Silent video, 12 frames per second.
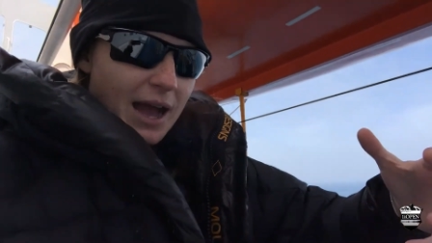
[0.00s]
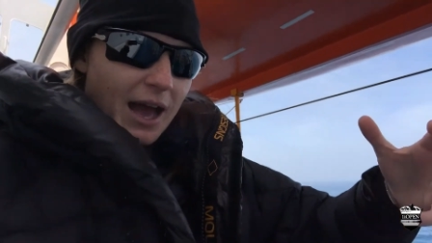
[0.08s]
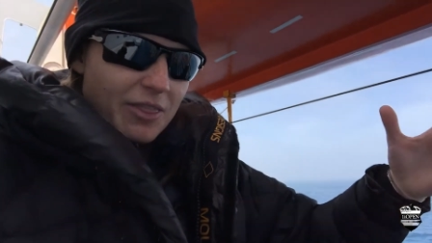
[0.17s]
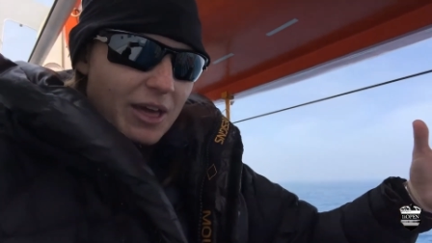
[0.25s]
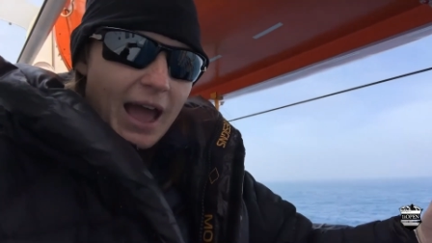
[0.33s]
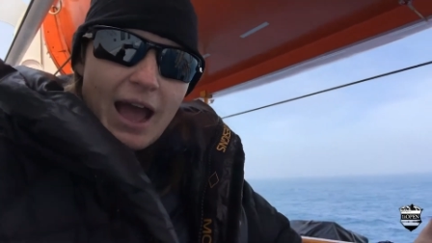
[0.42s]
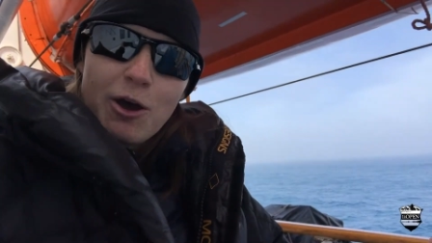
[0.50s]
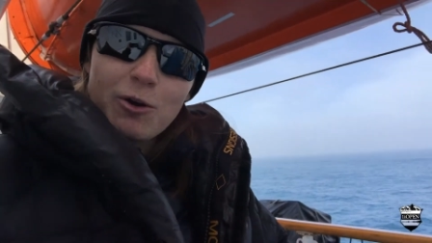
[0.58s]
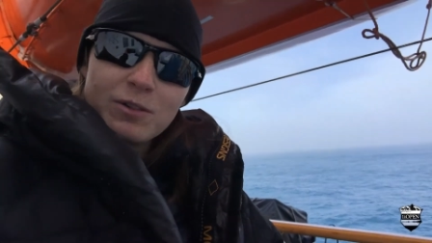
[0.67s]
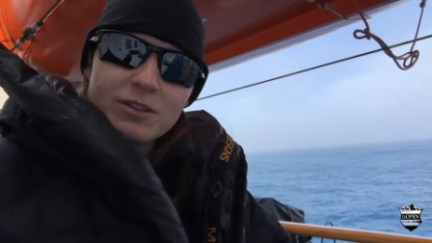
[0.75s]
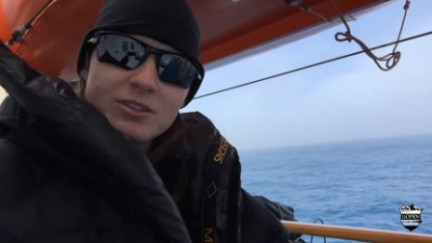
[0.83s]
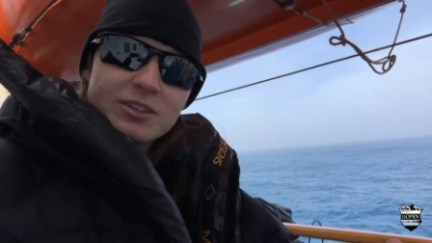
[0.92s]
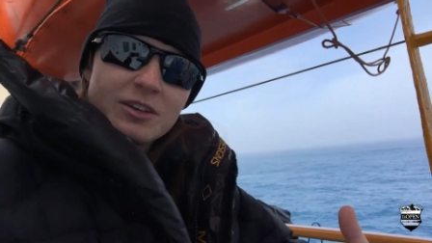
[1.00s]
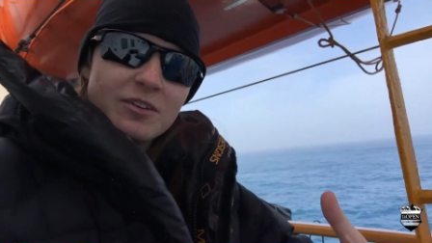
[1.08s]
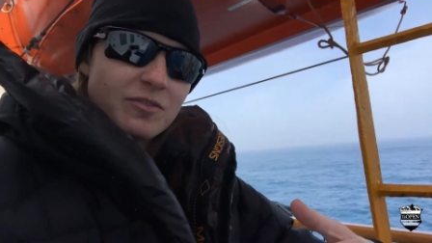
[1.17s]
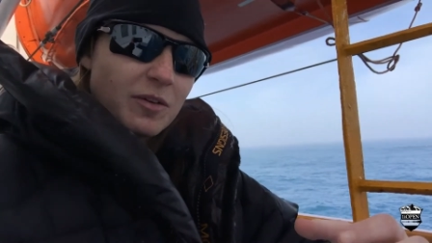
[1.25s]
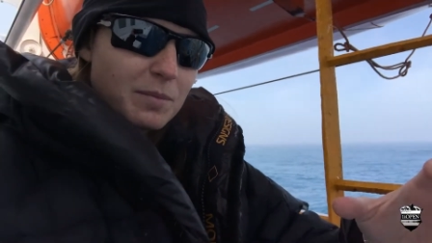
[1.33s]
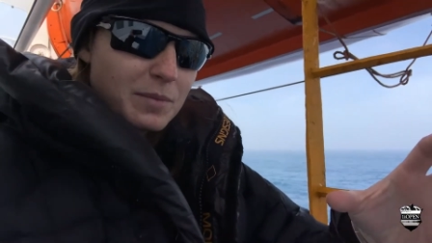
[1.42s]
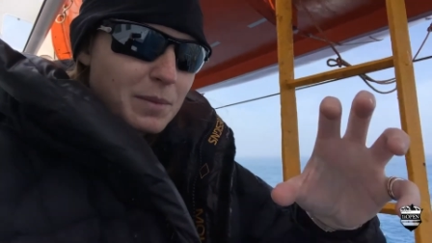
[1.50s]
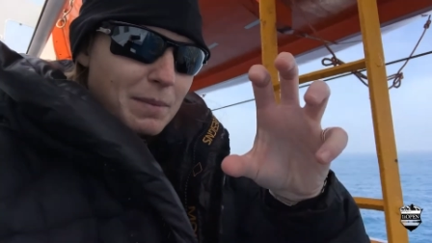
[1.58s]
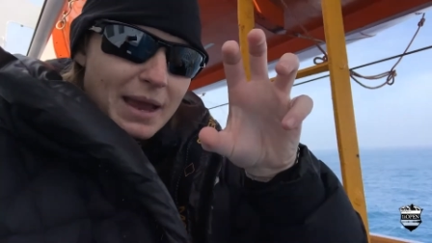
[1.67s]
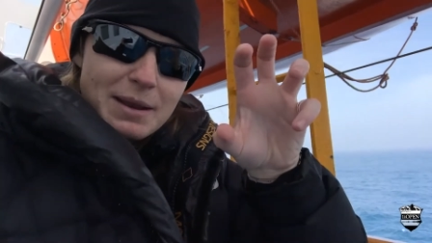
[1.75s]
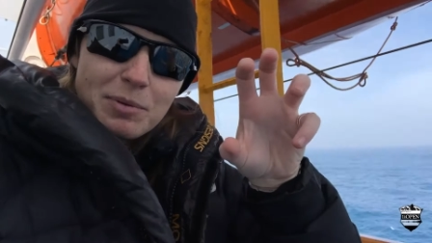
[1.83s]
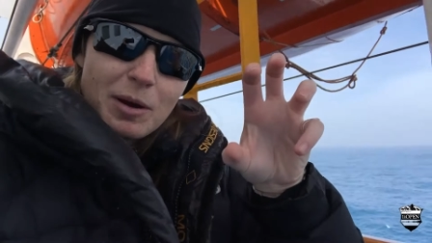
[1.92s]
other owls from the
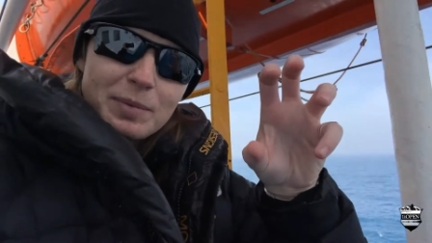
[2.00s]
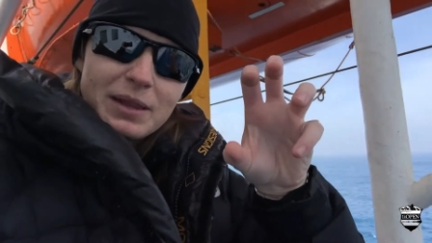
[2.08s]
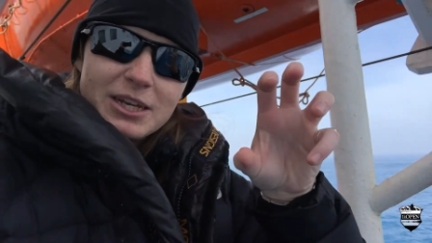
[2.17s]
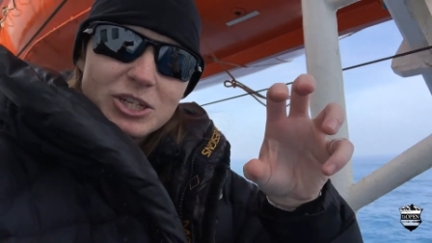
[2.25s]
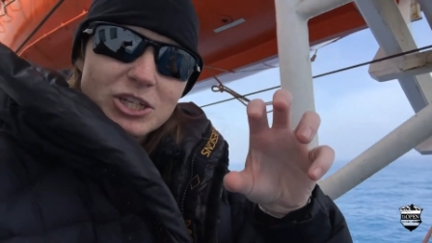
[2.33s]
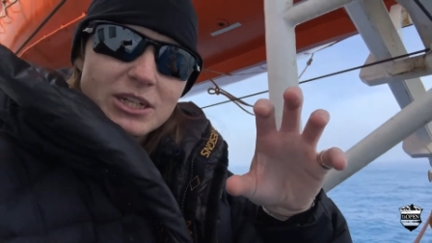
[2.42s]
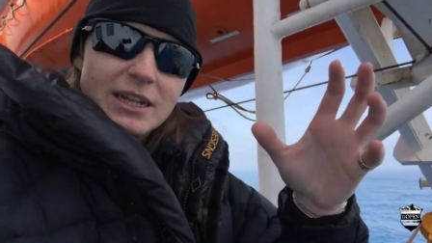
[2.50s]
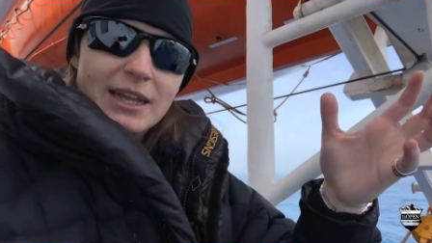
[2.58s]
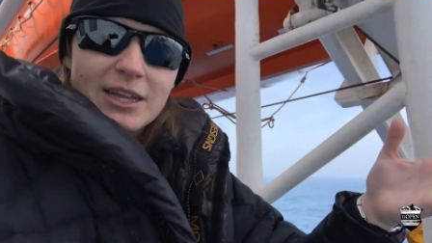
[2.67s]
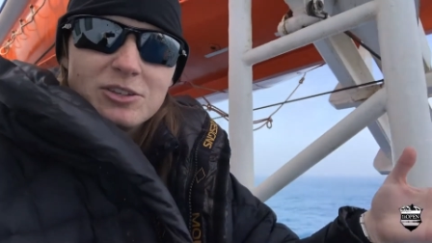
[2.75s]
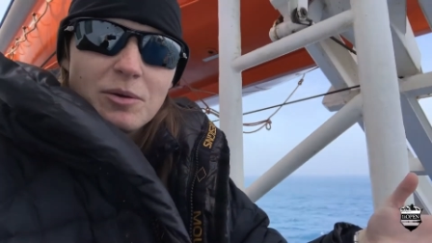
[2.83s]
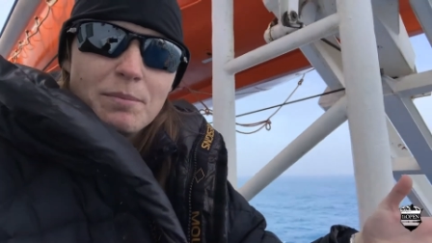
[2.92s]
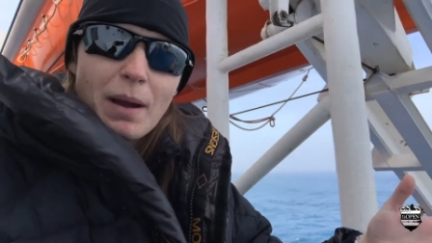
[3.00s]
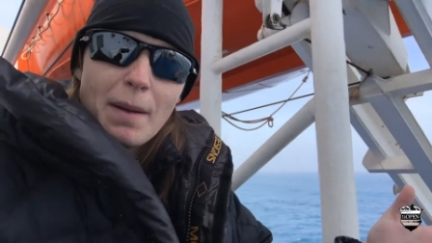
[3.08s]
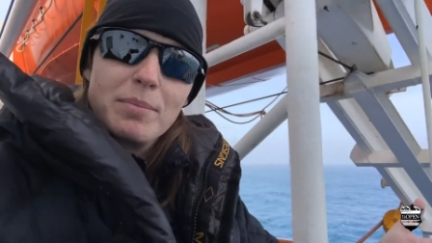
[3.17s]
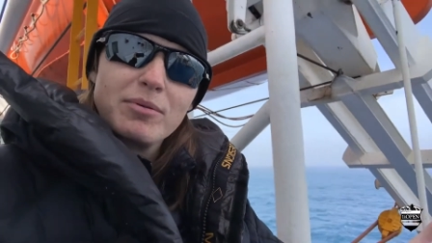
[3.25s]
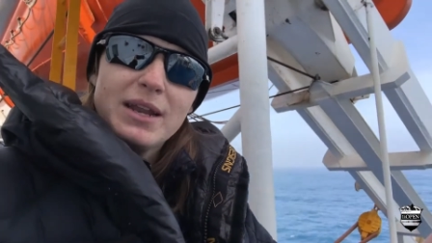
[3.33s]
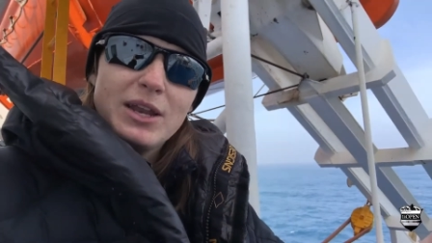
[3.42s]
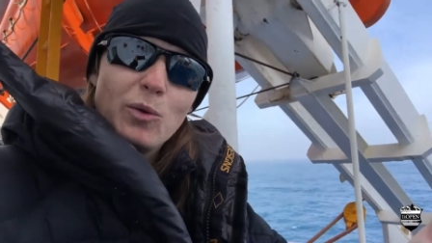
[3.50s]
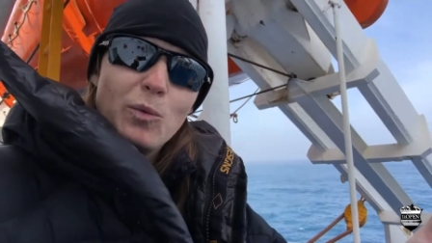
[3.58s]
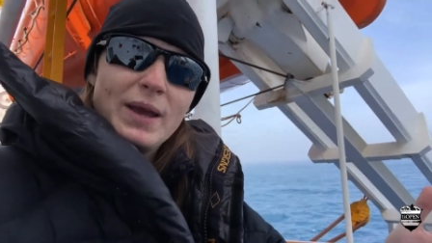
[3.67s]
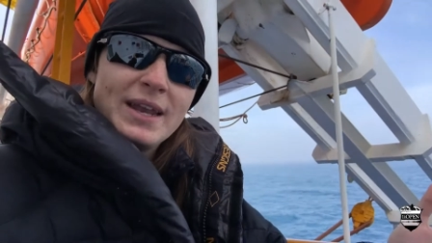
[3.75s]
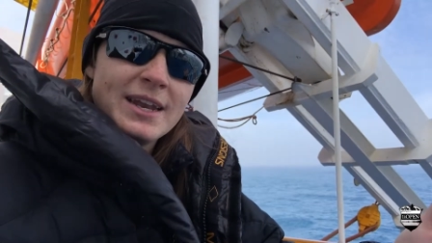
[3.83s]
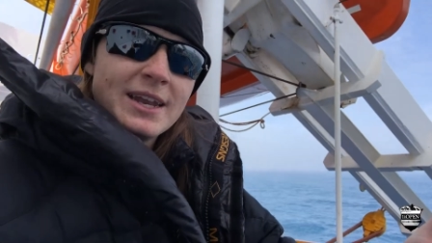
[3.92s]
main population, then that's a, a breeding
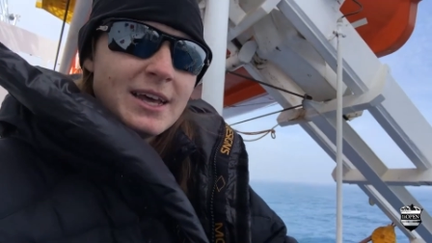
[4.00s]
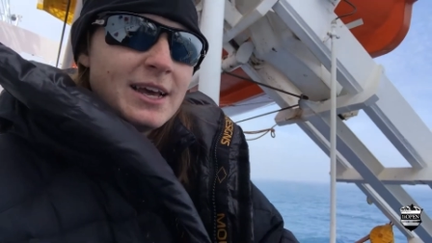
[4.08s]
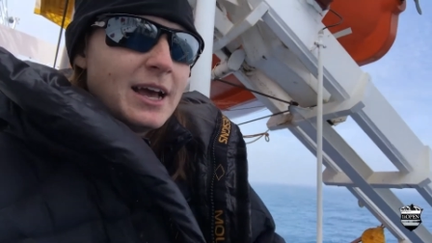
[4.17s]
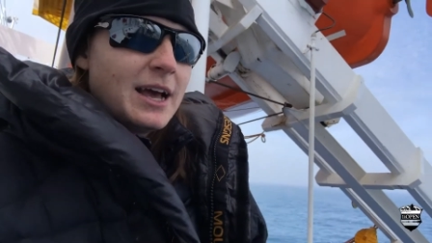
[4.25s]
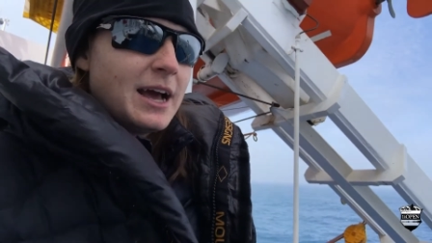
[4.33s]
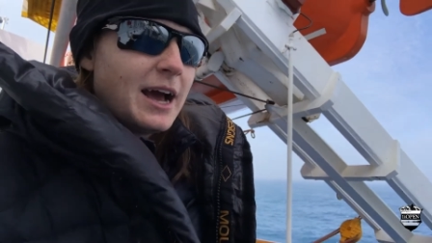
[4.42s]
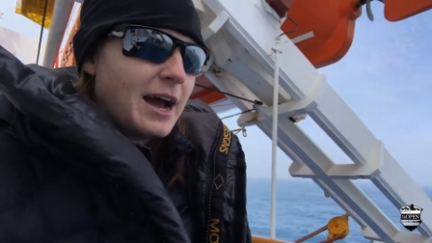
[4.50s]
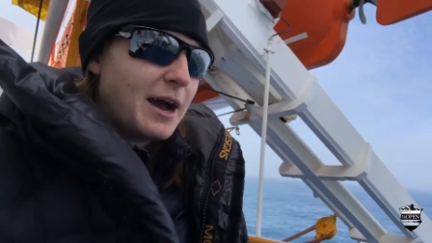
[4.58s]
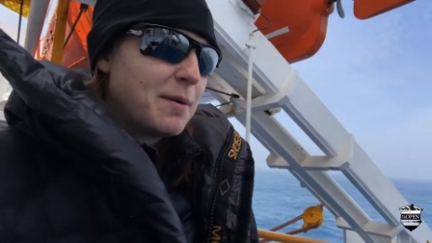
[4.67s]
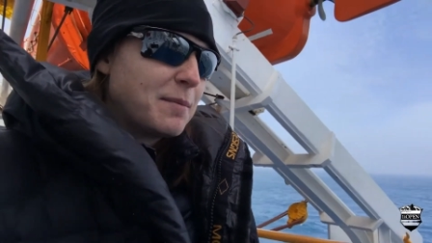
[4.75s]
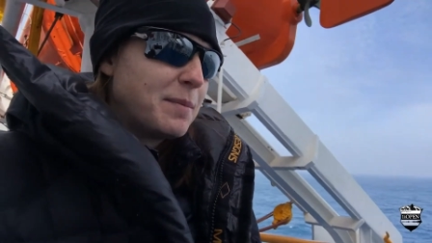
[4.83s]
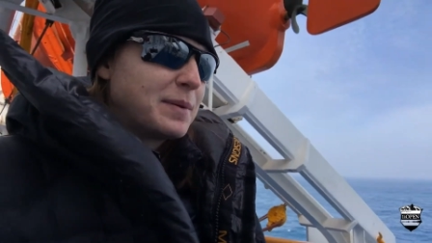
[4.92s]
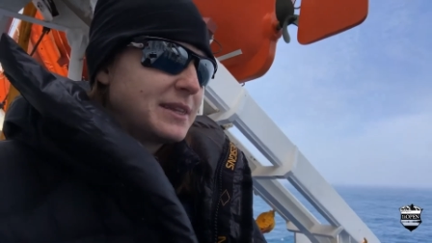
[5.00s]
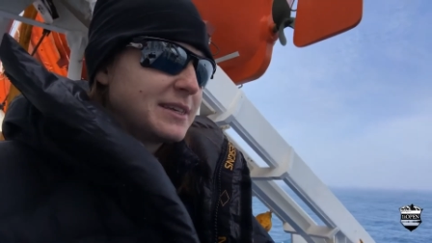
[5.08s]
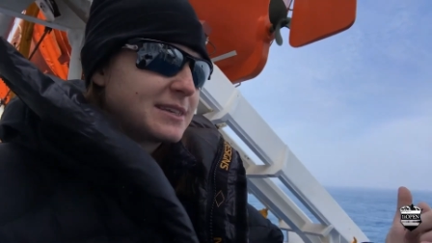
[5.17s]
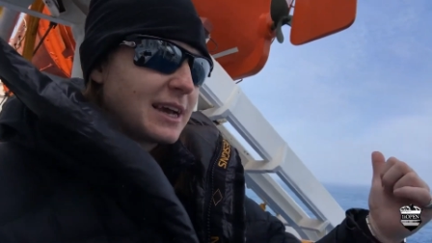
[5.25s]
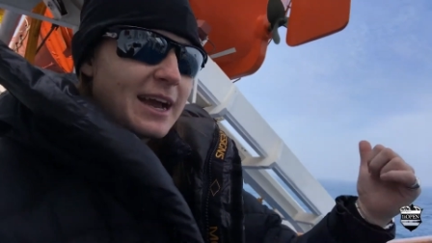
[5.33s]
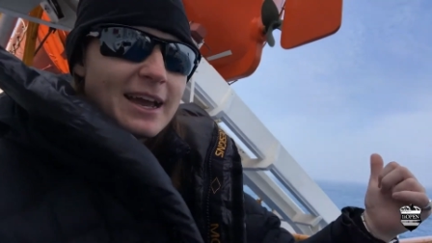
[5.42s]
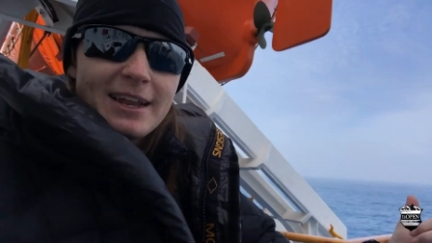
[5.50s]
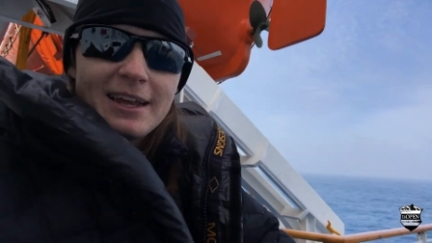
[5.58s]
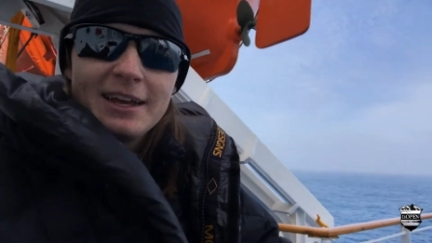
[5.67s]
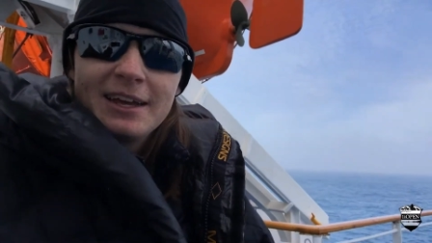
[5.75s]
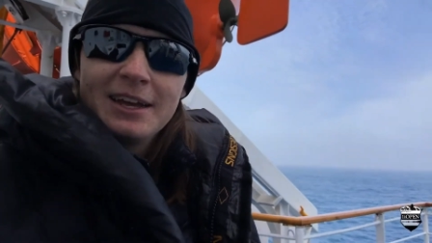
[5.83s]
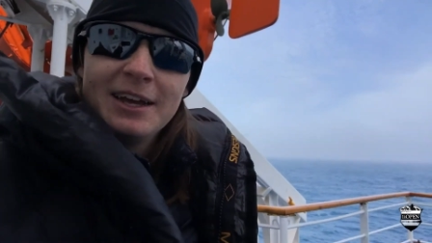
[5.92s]
win. Um, but this guy
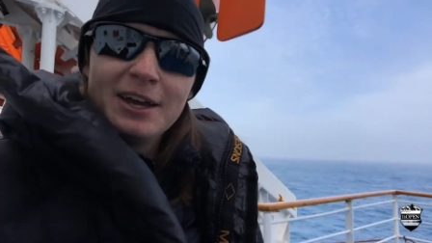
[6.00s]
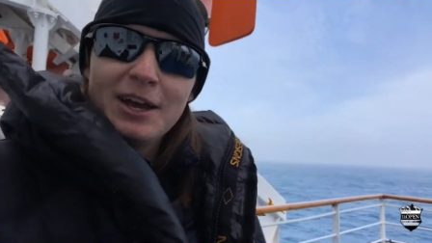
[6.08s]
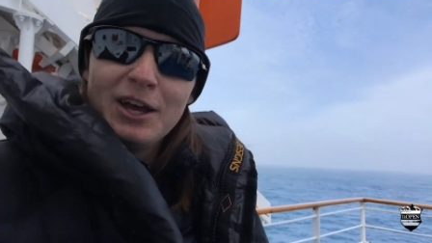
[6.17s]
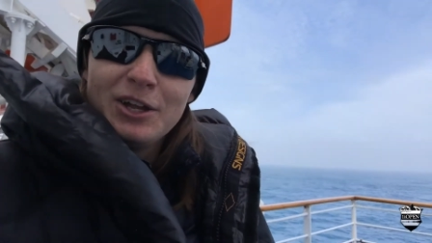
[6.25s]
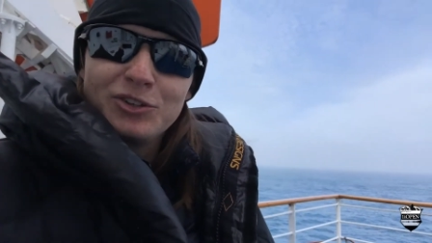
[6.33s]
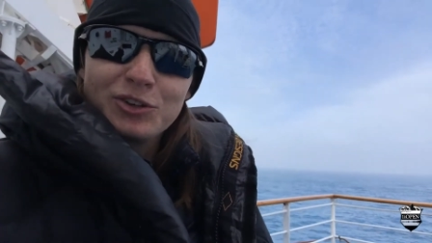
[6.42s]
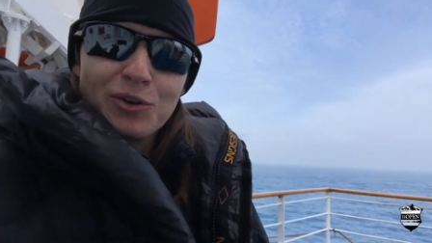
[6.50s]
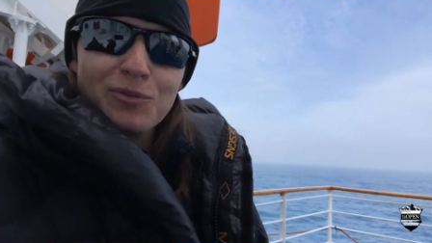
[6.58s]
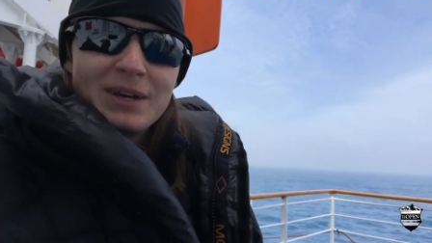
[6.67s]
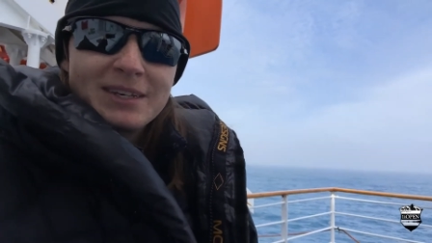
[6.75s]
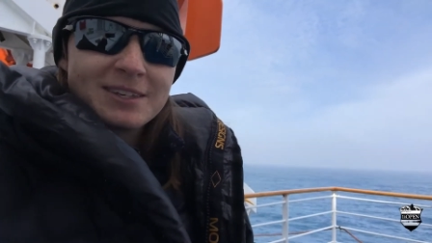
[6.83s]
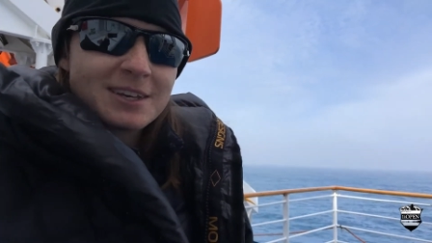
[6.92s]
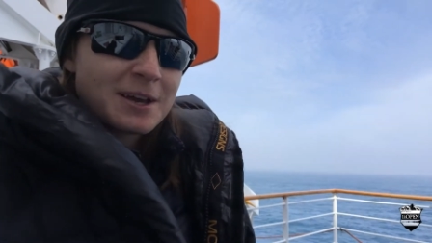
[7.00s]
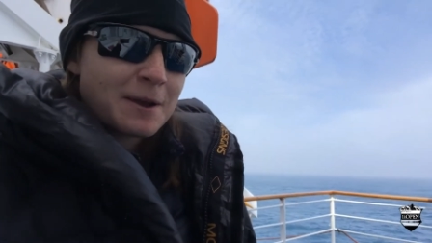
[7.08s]
took a risk.